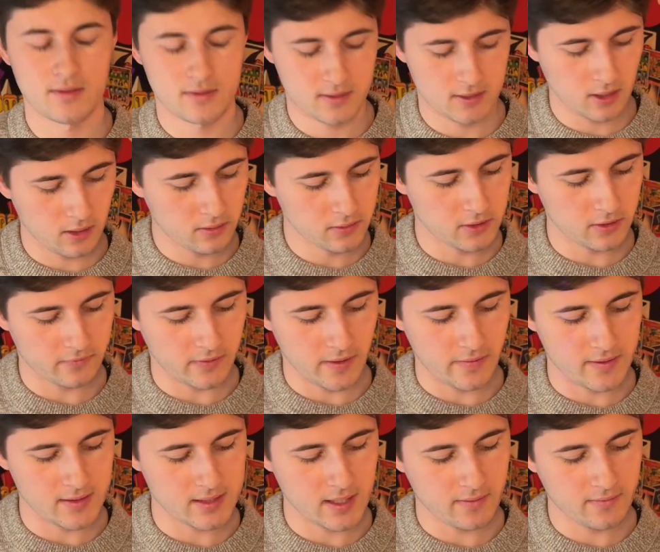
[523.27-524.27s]
So to find
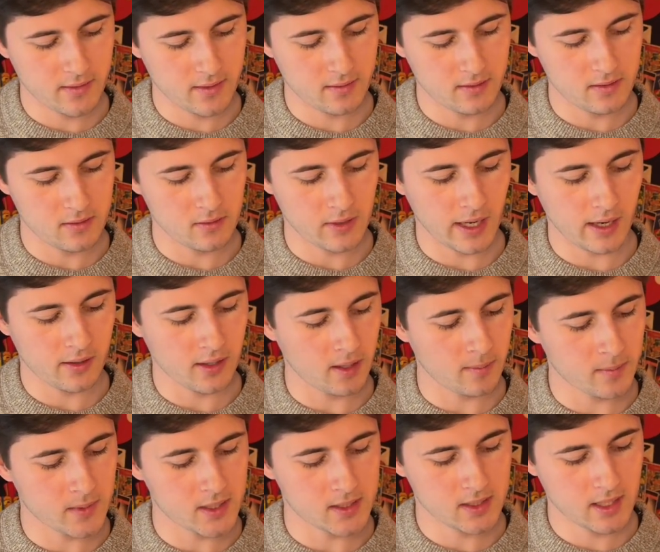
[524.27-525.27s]
the 7th, you count
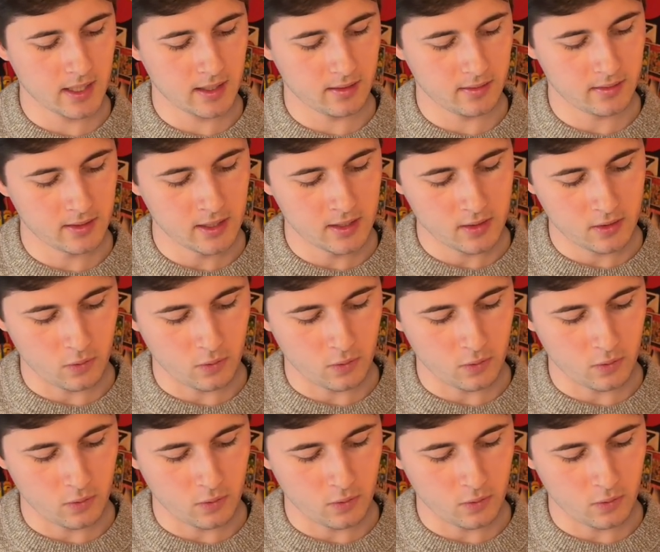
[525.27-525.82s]
up the scale.